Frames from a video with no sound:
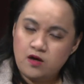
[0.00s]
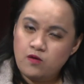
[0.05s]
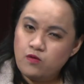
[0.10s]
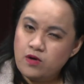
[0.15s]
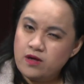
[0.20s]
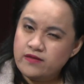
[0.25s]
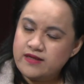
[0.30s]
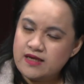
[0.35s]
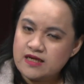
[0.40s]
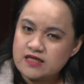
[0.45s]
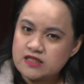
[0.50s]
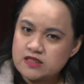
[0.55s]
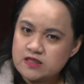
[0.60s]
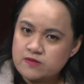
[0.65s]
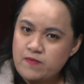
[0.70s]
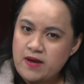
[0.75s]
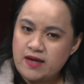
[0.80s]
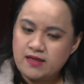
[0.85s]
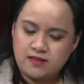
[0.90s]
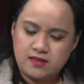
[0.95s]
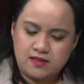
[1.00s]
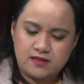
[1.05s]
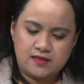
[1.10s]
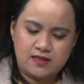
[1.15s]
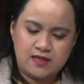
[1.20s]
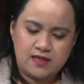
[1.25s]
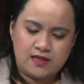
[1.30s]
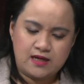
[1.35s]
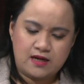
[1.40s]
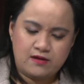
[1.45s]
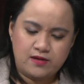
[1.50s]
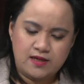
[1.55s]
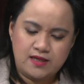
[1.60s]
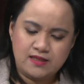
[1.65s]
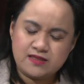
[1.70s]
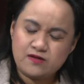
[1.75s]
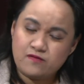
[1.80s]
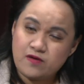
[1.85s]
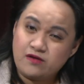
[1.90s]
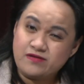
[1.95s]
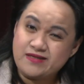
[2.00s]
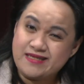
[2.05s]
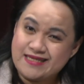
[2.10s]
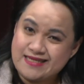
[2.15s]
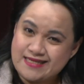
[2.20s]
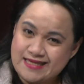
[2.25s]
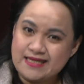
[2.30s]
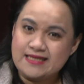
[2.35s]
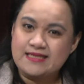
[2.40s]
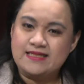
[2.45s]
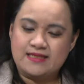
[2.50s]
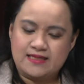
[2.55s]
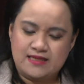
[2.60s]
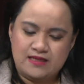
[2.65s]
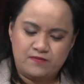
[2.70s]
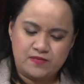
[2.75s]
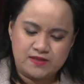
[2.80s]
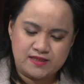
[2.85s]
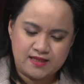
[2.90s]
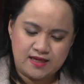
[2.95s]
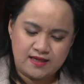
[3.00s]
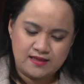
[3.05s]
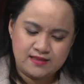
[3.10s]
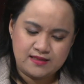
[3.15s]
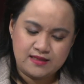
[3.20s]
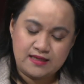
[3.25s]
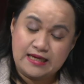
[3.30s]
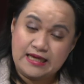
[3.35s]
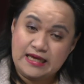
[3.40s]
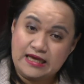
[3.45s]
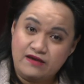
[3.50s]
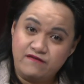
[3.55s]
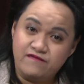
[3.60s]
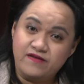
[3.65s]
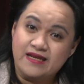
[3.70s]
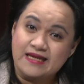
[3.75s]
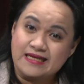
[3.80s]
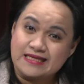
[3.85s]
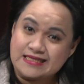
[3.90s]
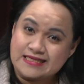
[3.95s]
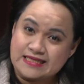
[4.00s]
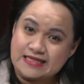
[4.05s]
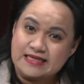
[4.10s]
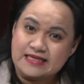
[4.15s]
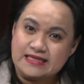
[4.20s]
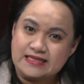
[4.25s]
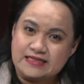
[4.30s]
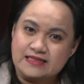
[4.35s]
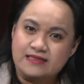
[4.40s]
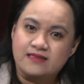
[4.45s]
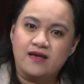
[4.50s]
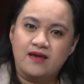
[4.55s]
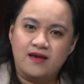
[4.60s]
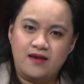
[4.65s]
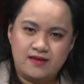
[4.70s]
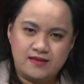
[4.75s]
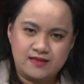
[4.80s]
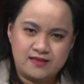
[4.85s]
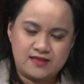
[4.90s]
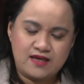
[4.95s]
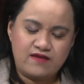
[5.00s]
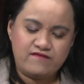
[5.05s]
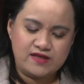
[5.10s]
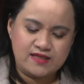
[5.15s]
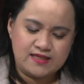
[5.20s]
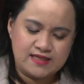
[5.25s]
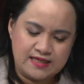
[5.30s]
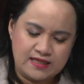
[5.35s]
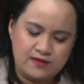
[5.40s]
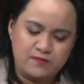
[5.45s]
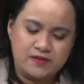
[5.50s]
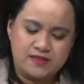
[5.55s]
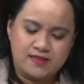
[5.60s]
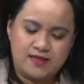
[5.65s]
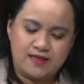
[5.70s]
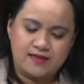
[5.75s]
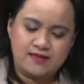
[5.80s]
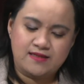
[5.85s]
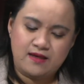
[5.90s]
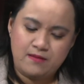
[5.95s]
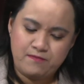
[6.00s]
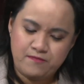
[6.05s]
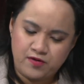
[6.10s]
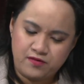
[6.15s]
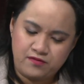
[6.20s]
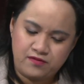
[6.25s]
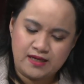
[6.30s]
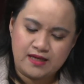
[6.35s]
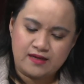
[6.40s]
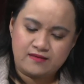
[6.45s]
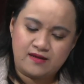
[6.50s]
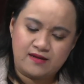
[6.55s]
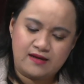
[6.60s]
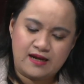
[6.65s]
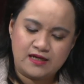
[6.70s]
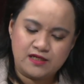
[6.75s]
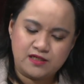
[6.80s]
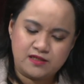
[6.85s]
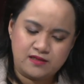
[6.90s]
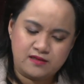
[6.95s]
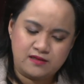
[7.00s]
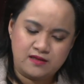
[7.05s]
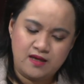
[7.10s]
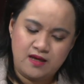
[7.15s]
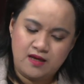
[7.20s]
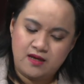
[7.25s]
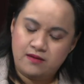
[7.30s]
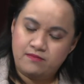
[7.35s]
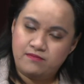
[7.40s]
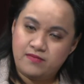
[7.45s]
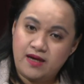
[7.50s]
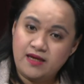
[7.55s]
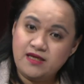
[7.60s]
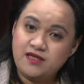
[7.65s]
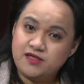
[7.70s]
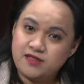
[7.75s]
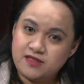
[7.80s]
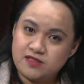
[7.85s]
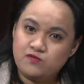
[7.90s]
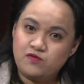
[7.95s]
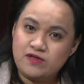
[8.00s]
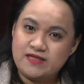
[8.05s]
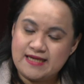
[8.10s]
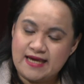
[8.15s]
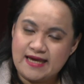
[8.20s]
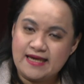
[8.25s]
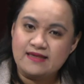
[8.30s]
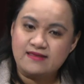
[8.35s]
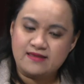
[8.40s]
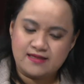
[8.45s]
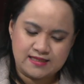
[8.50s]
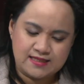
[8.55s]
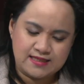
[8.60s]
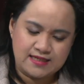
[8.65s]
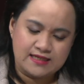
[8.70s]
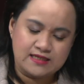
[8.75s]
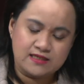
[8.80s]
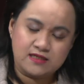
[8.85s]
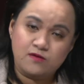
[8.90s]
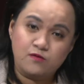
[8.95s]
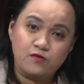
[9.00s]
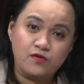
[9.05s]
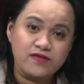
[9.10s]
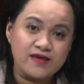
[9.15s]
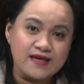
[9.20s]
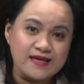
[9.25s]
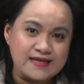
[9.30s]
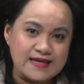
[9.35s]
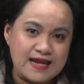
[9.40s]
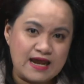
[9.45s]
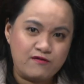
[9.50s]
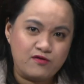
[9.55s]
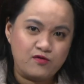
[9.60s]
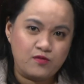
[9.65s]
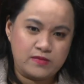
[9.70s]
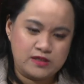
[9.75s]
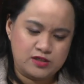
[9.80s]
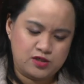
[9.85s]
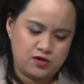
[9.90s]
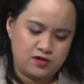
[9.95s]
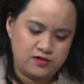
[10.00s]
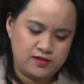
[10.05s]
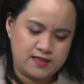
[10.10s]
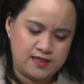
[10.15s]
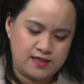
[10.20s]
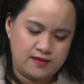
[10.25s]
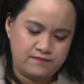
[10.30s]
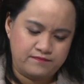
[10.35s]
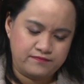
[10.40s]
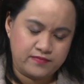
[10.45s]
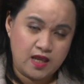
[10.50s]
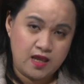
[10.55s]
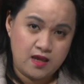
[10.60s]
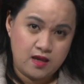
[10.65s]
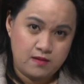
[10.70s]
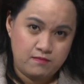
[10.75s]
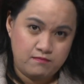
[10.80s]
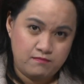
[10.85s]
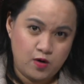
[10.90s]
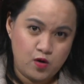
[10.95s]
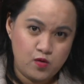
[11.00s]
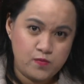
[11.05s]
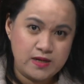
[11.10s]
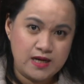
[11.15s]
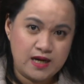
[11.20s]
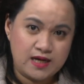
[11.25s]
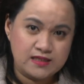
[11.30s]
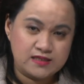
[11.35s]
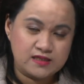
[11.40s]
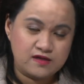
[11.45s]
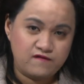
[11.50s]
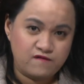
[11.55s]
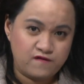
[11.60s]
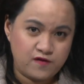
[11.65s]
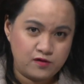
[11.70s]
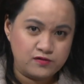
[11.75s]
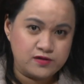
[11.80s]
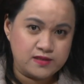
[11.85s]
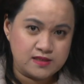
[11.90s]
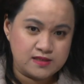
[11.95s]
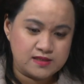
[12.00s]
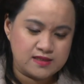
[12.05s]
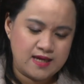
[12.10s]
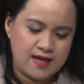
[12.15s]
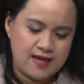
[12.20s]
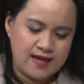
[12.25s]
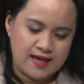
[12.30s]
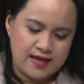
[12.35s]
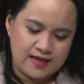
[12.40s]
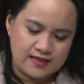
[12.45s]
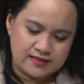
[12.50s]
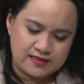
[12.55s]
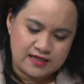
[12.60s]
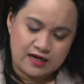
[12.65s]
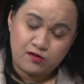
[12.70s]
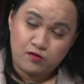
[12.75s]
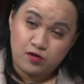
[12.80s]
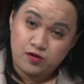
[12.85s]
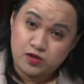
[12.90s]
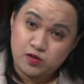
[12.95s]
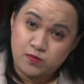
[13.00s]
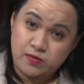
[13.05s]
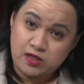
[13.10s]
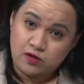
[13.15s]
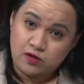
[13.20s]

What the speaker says: While the expected turnout is around 60%, if it exceeds 70%, Pakatan Nasional might just retain the seat with a narrow majority. Mobilizing voters is now going to be